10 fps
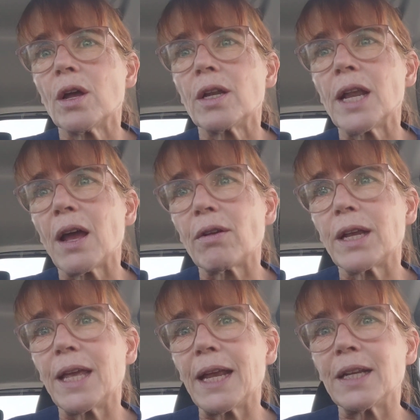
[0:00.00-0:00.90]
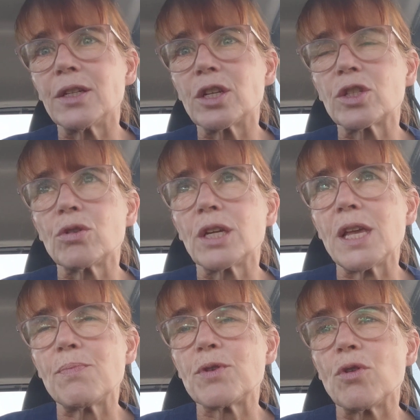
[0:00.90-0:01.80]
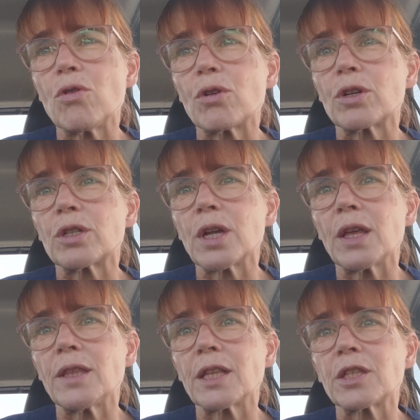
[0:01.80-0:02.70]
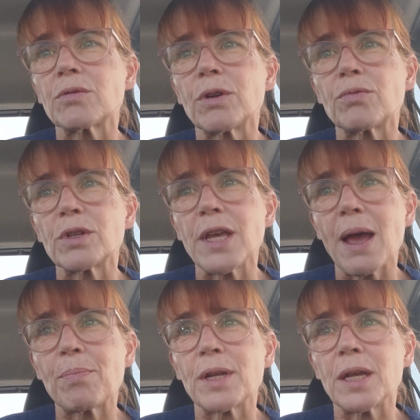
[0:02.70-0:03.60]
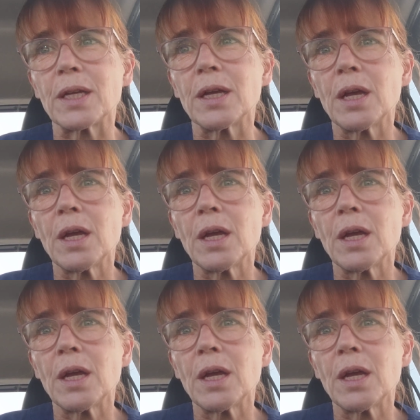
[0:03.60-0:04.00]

now and again just to keep you hooked, and that's what was happening.